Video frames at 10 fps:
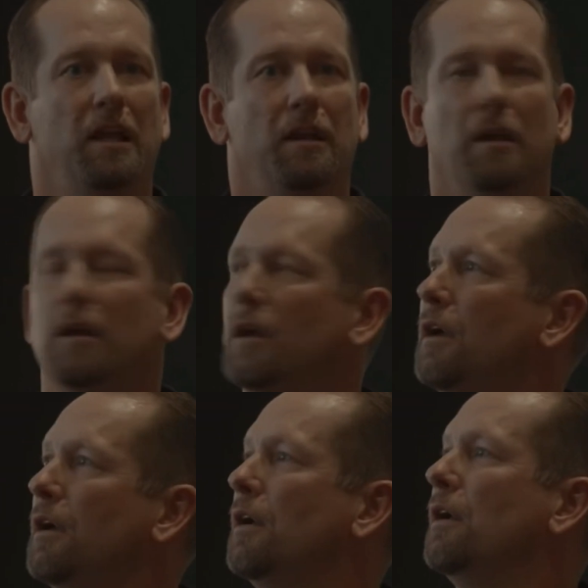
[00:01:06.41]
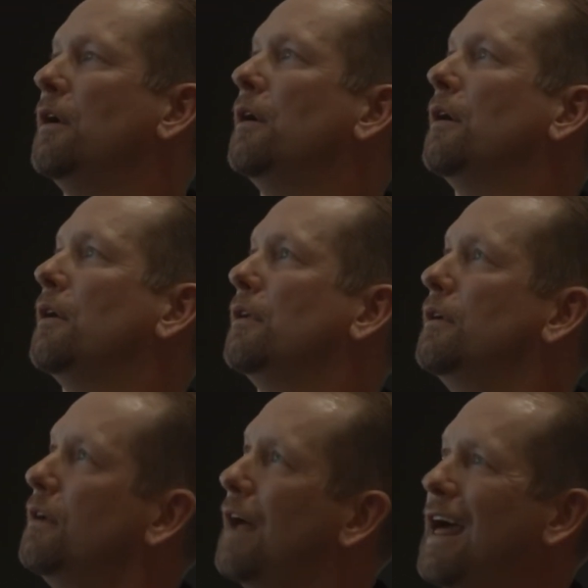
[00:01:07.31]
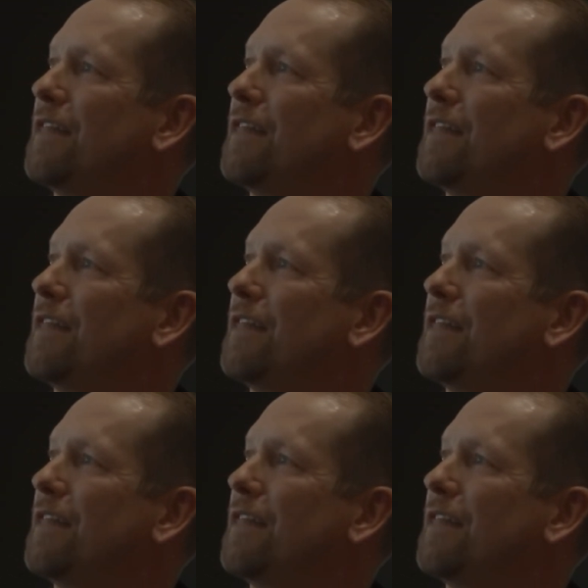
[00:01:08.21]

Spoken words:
I want to talk about a couple of things